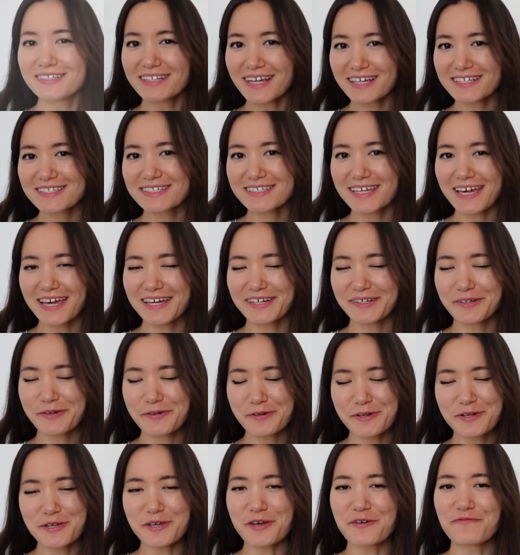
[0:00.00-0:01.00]
next
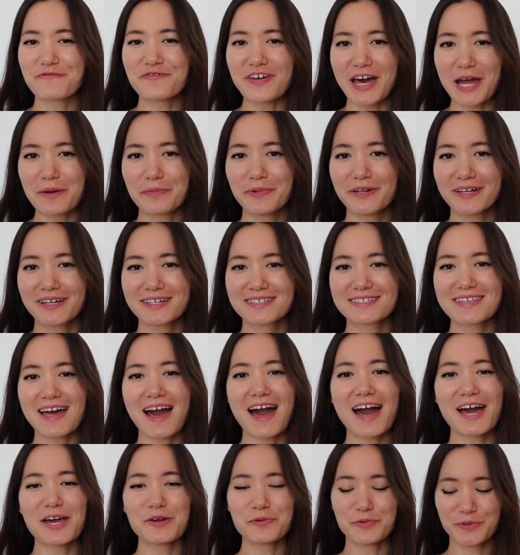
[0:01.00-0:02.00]
category of fabrics
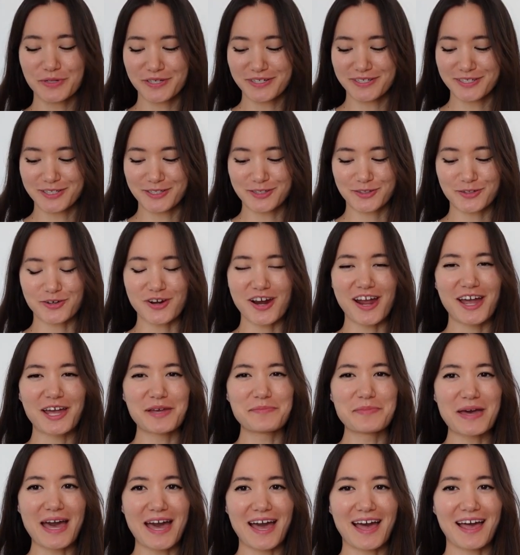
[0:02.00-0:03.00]
I would describe
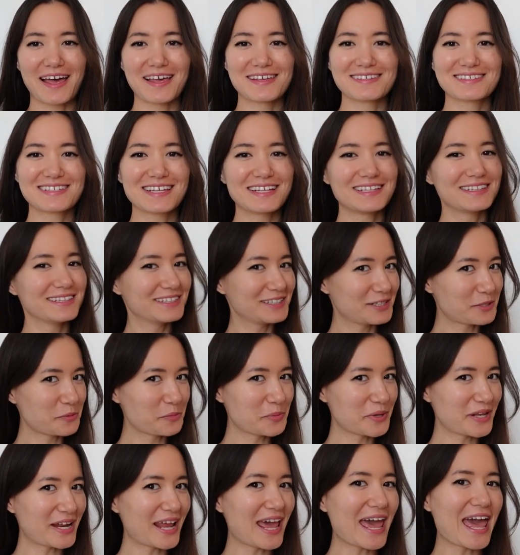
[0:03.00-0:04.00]
as a little
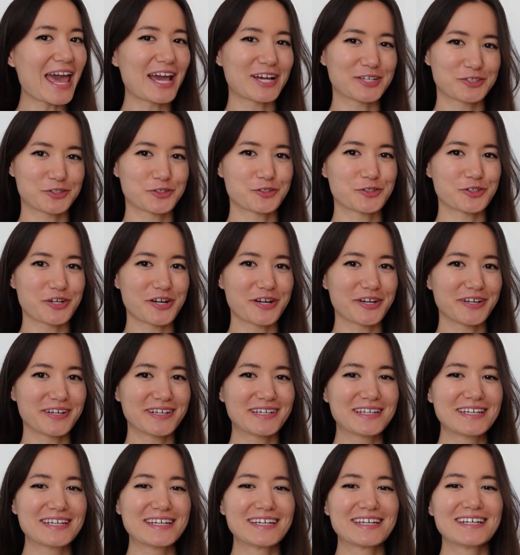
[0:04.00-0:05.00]
bit extra.
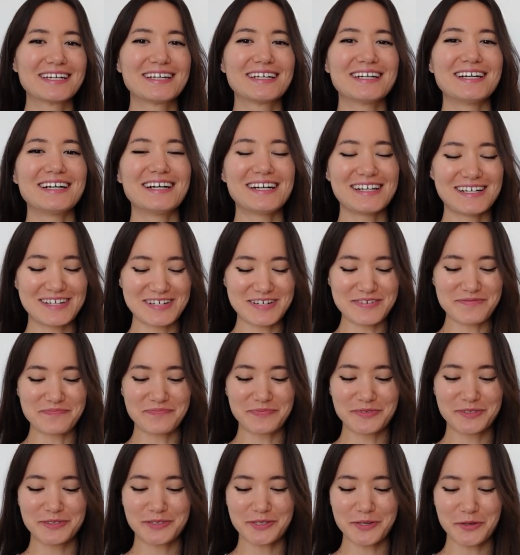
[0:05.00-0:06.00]

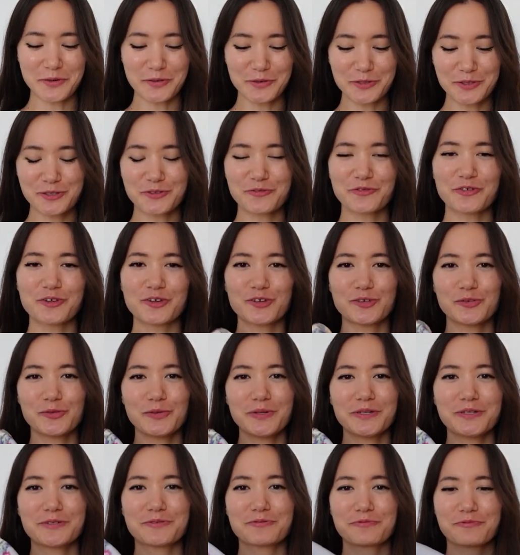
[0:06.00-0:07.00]
So this first
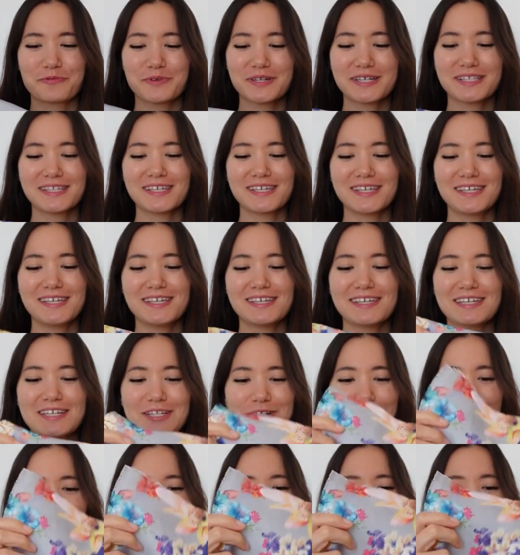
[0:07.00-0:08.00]
one is really
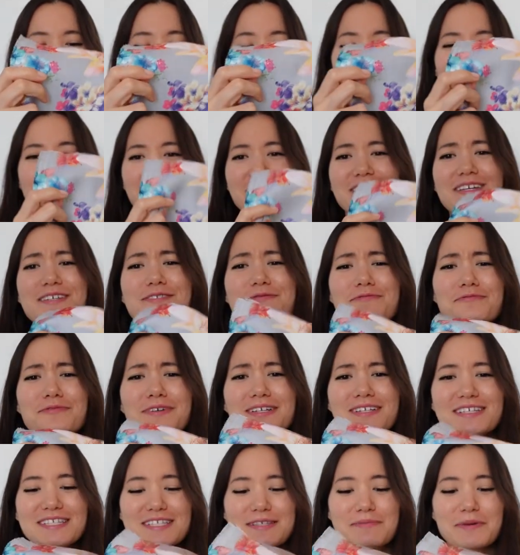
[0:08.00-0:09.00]
incredible. I think it's
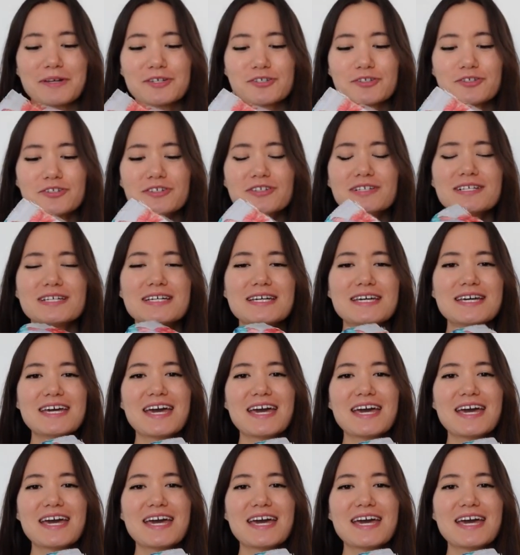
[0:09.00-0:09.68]
really special.